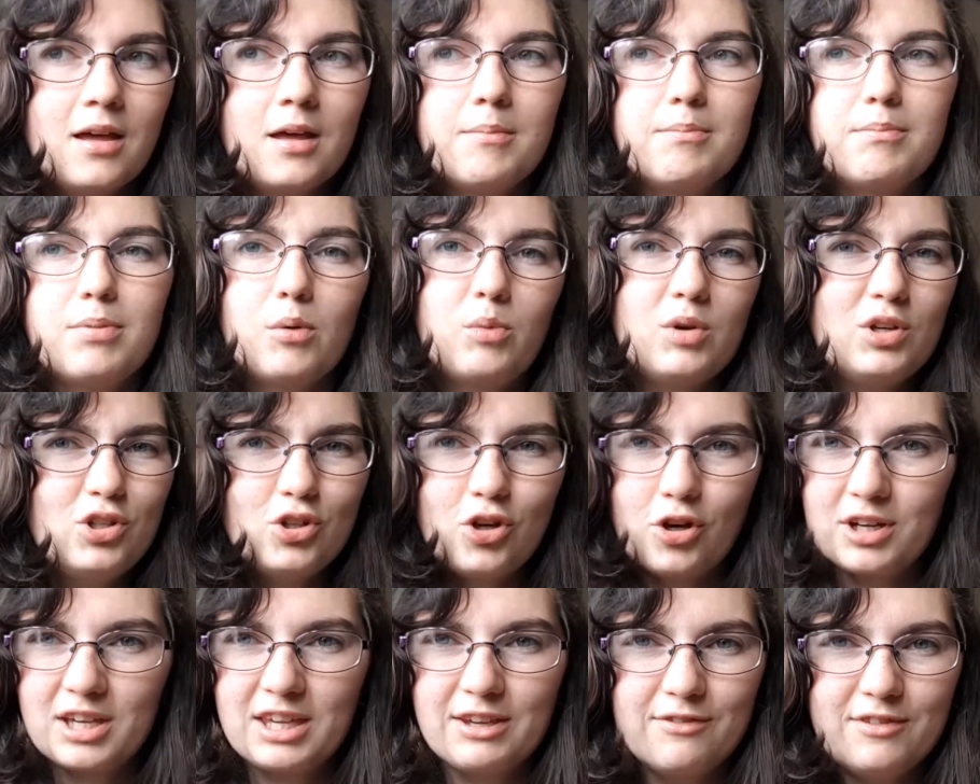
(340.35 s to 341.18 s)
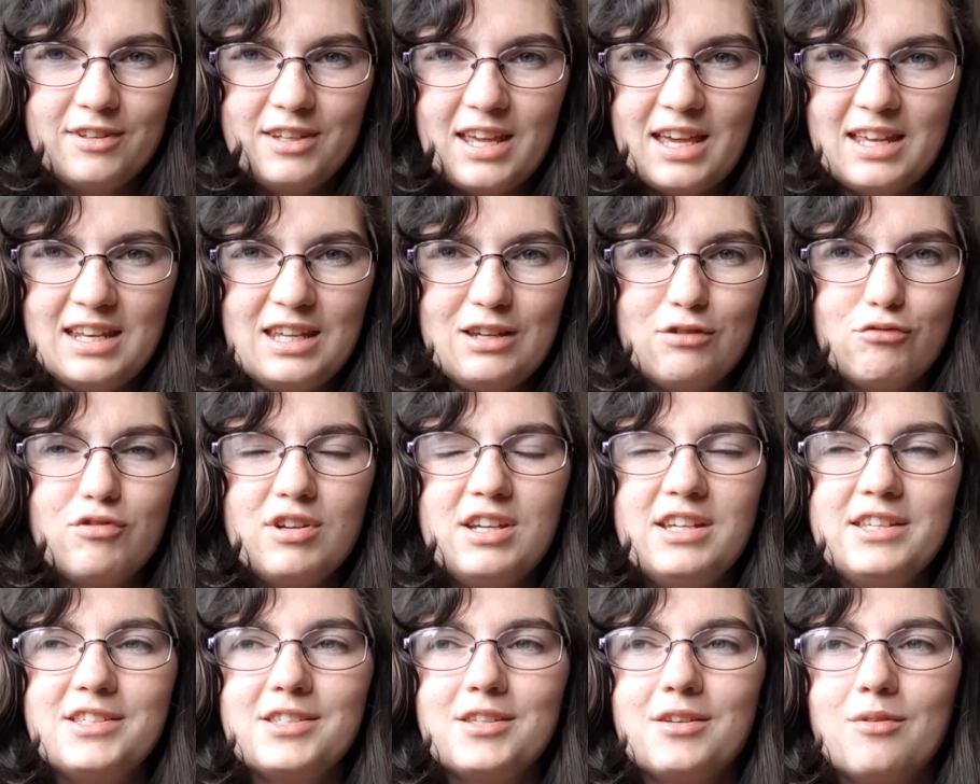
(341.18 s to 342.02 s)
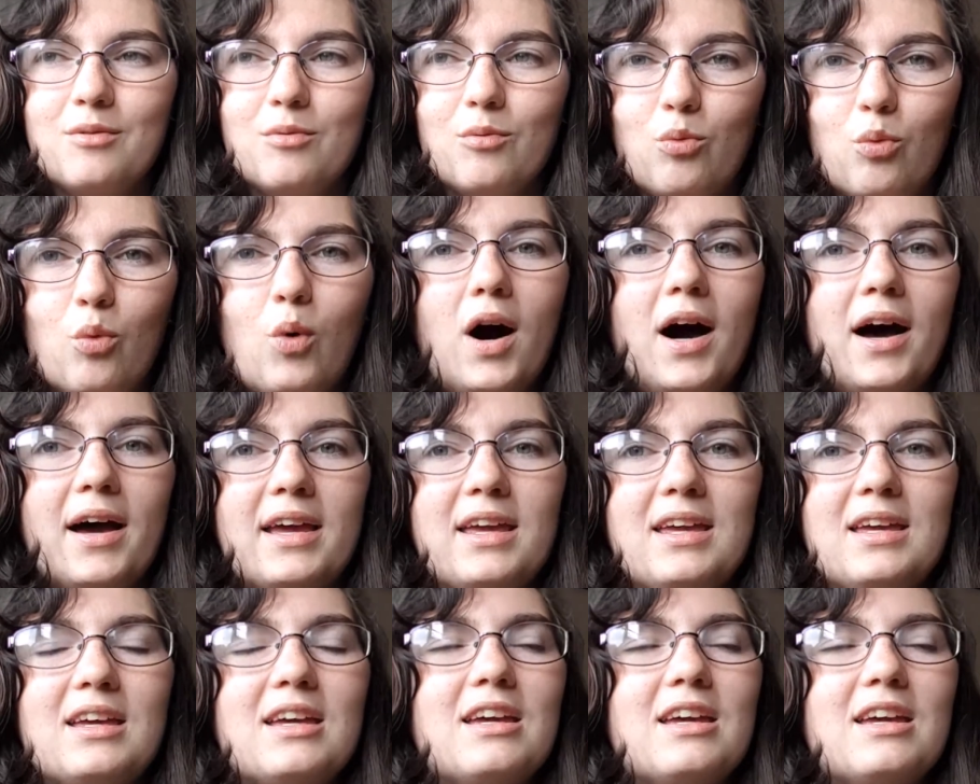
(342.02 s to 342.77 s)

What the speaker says: but we're not given any reason why.